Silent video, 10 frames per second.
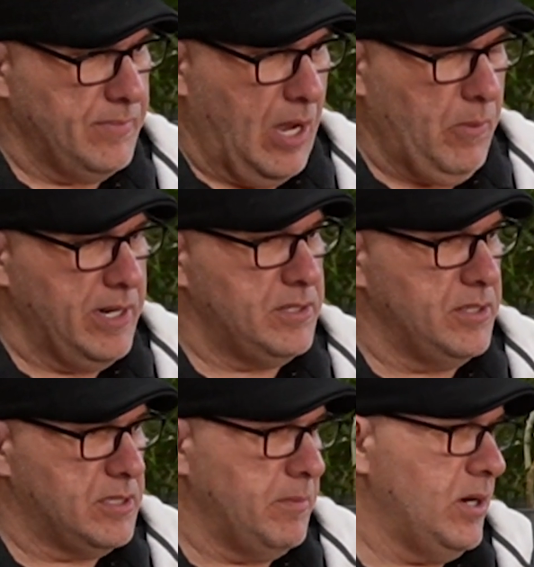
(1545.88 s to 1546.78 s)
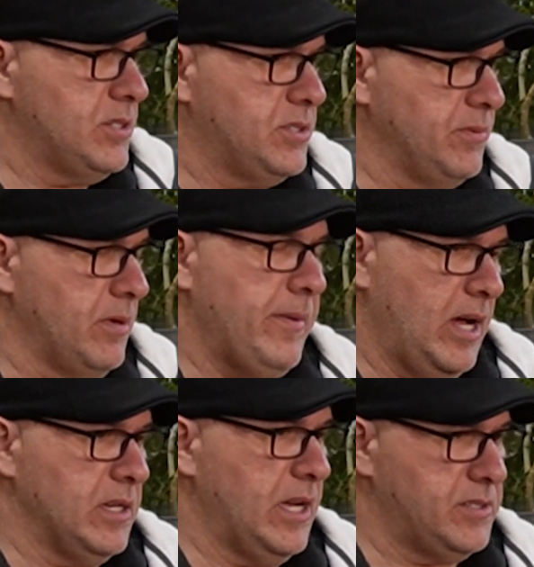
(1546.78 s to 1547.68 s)
I went into this emergency room.
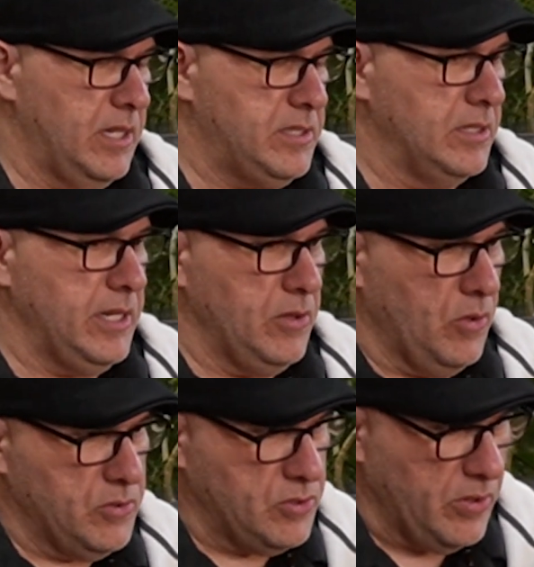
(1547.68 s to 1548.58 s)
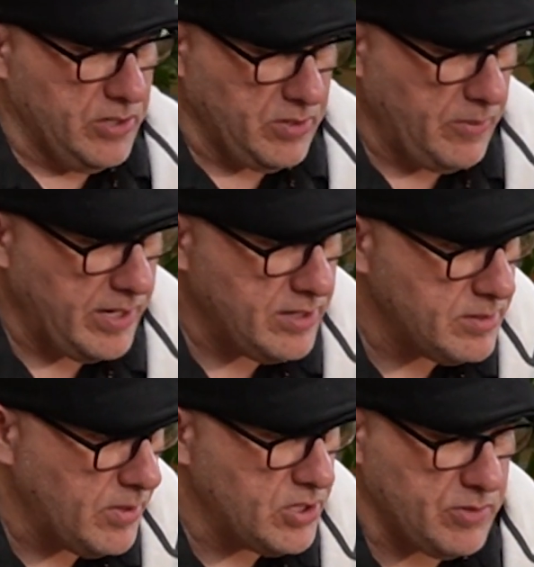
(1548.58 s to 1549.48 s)
I'll tell you the whole story. So I went into this
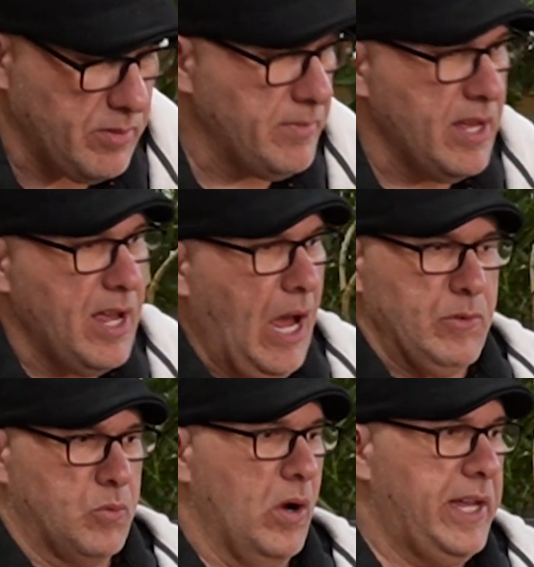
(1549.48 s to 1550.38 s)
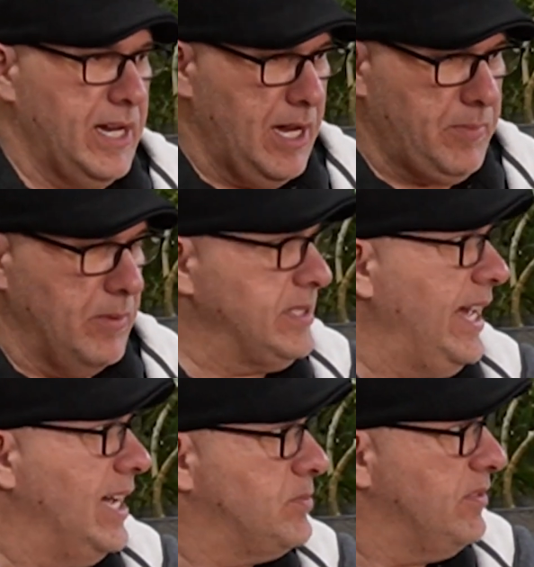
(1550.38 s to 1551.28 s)
emergency room. I was waking up. I was
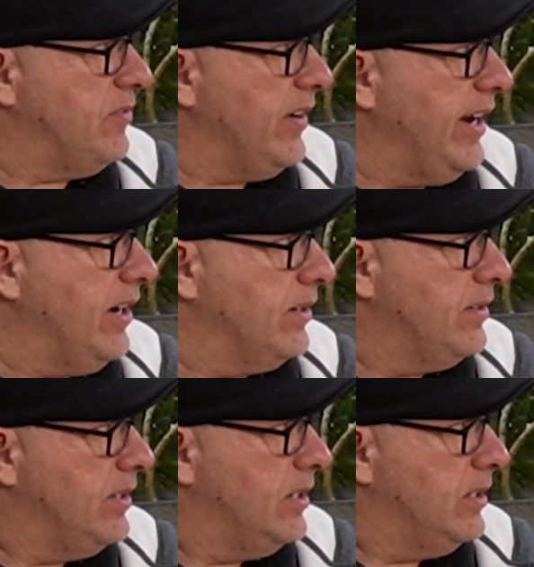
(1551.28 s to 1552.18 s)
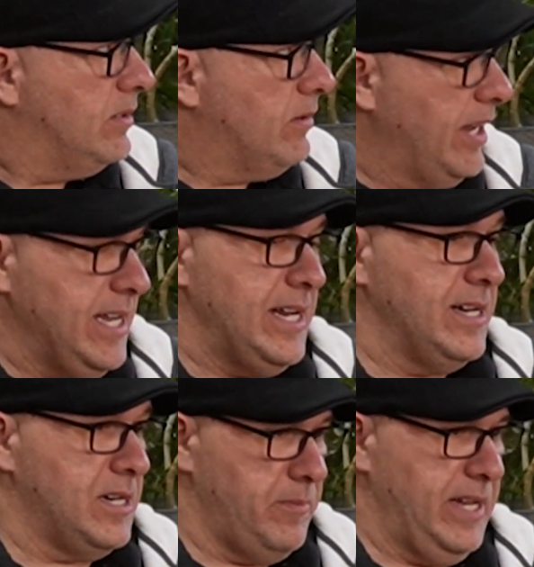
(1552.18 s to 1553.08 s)
gasping for air. Right? It
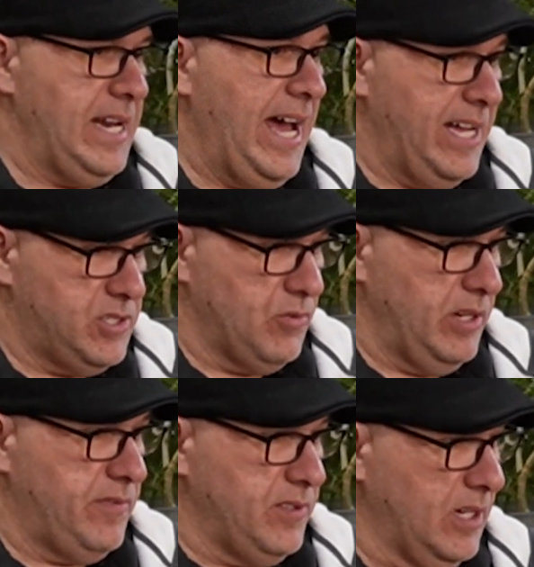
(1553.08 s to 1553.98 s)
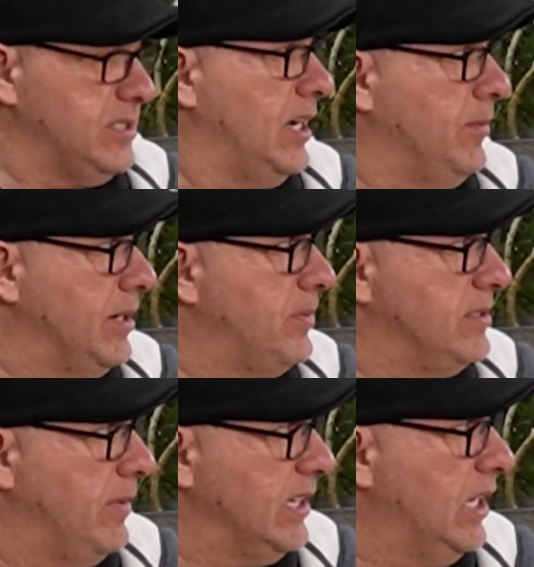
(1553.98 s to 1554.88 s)
ended up being acid reflux coming up
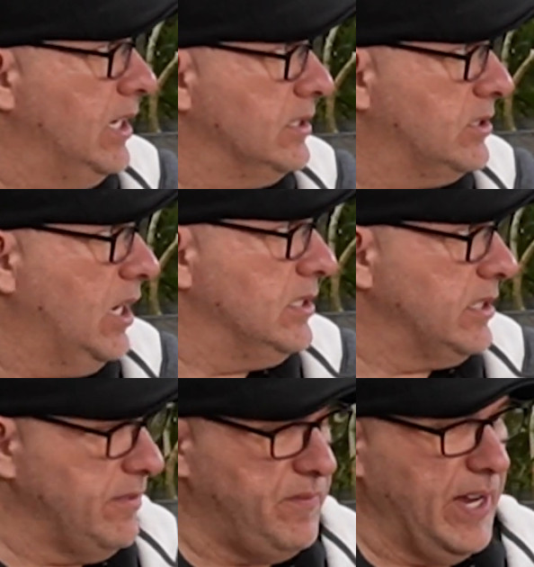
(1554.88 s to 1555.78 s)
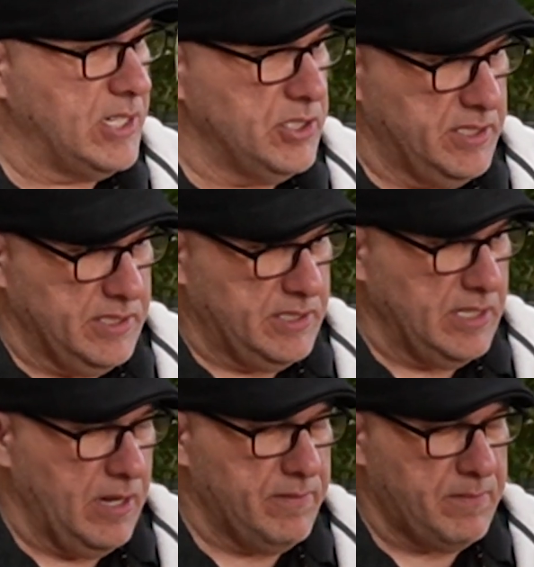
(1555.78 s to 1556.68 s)
into my lungs, causing infections and
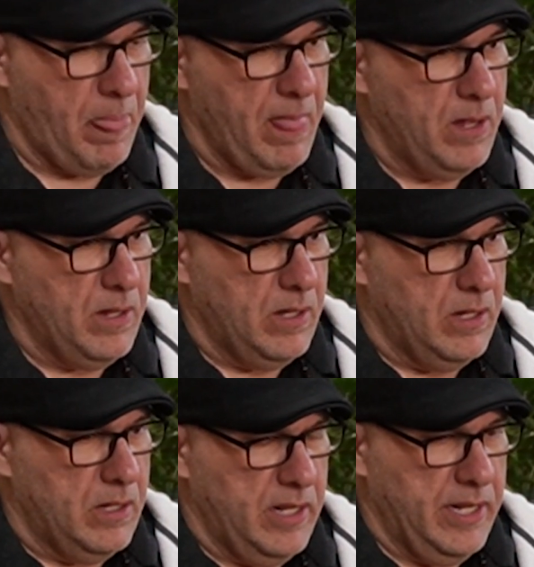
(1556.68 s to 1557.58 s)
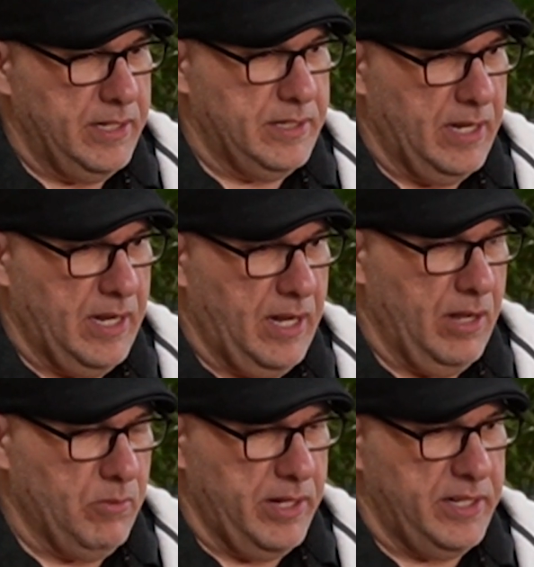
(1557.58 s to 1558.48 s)
stuff. And
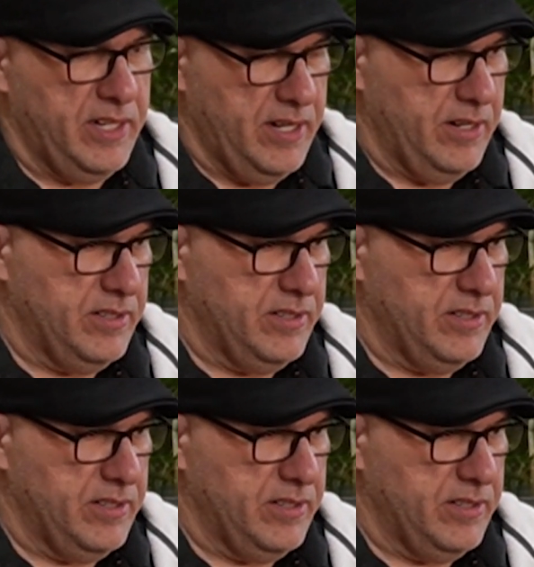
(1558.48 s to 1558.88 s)
I went in.